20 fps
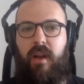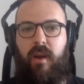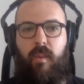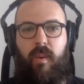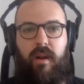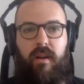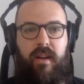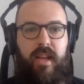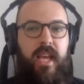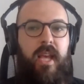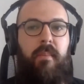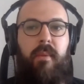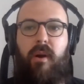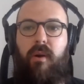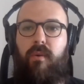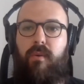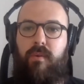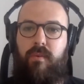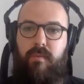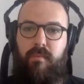Where
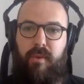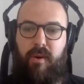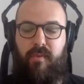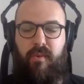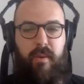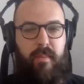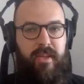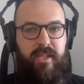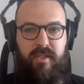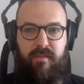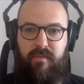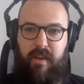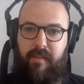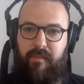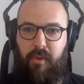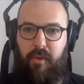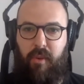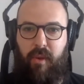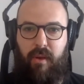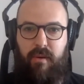email performance and
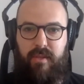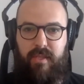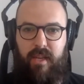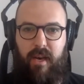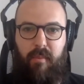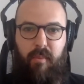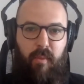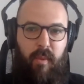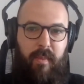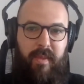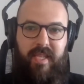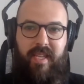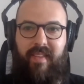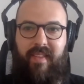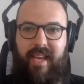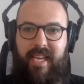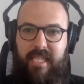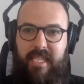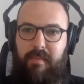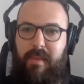revenue goes up when we send
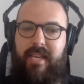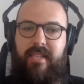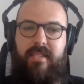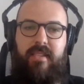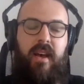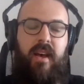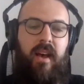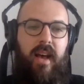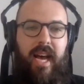the SMS,